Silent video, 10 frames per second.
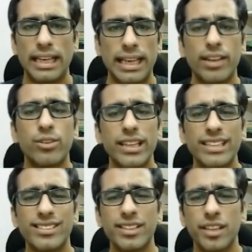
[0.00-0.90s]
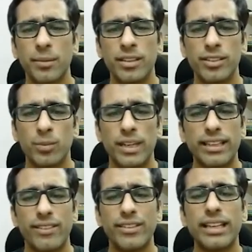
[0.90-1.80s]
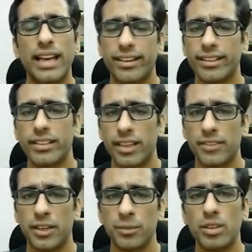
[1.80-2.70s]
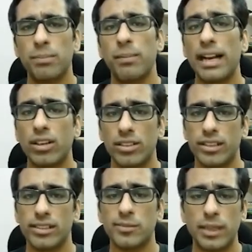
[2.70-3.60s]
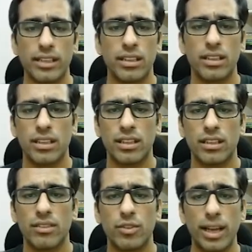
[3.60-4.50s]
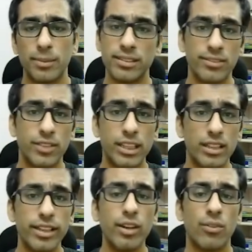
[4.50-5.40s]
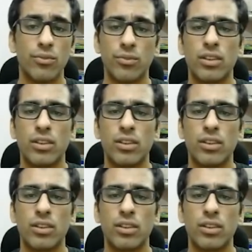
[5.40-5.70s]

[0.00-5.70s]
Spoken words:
Echo directs the terminal to print every character that we input back on the display. What happens if we turn it off?